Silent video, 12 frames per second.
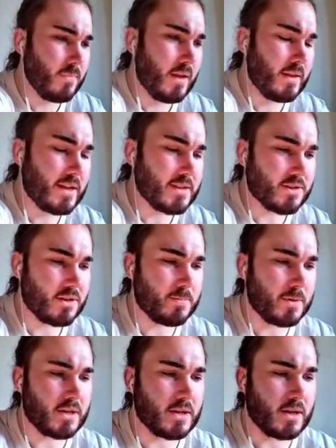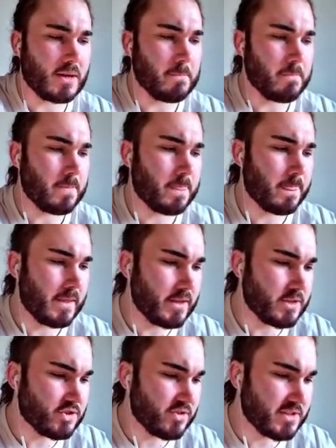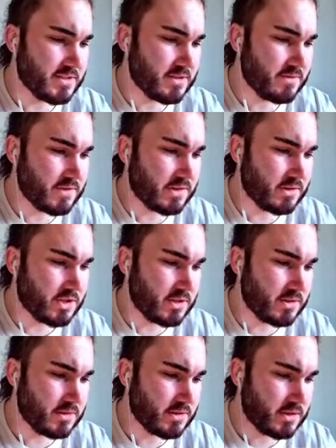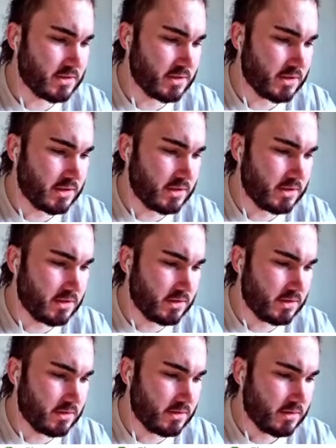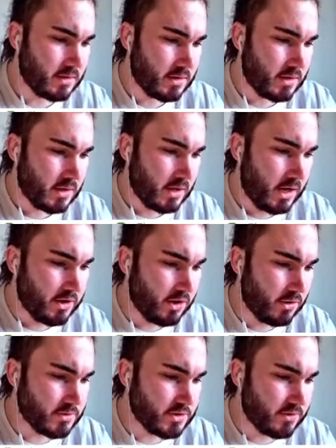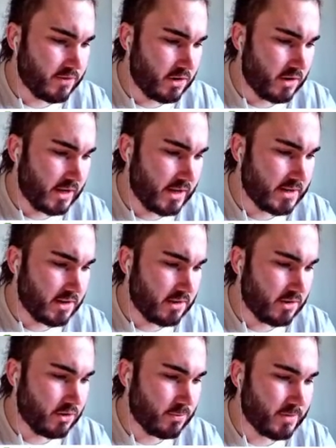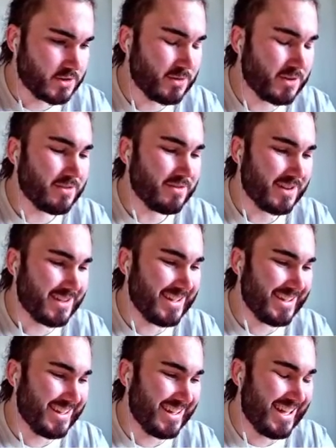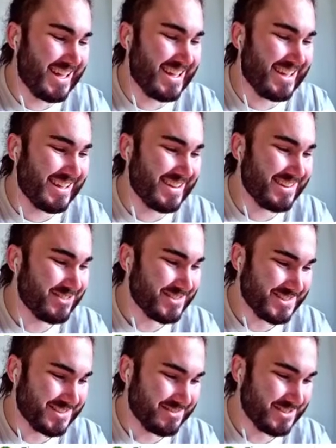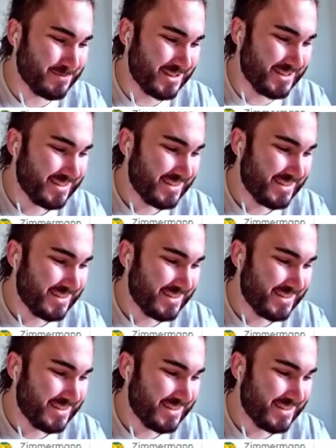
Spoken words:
That's going to be interesting. So I'm just going to change it. Yeah. No, it wasn't your fault. I had it on open 12, right? no worries, mate.